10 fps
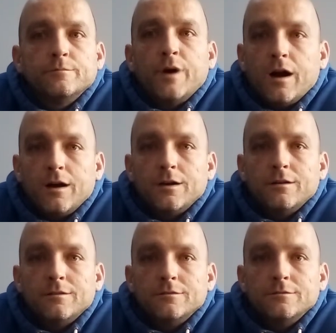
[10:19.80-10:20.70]

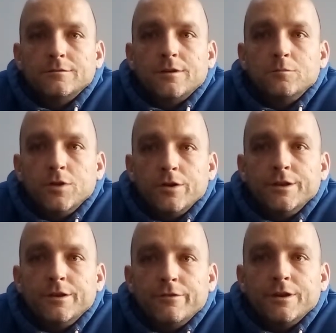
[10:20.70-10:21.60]
I'm
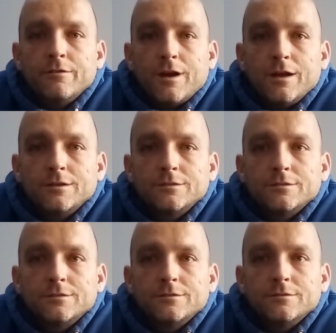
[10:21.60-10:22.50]
learning to interact
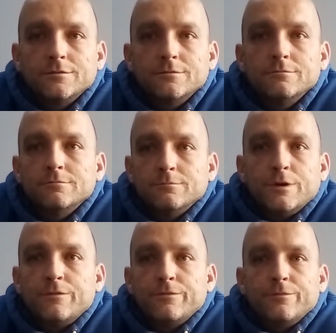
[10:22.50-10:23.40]

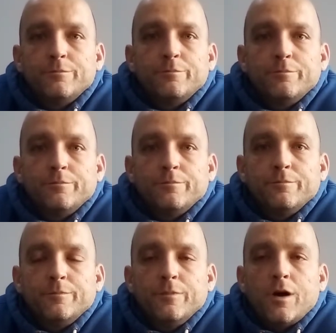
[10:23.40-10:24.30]
with
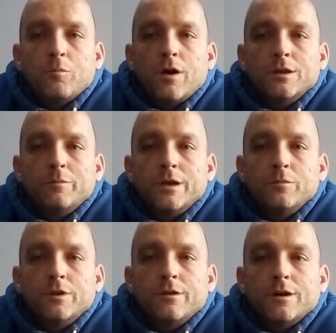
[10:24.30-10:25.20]
like-minded
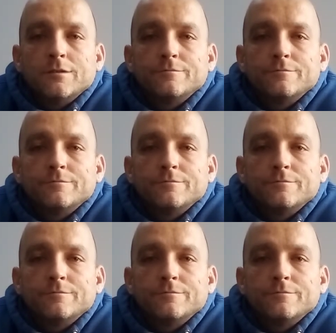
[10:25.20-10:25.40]
people, ain't I?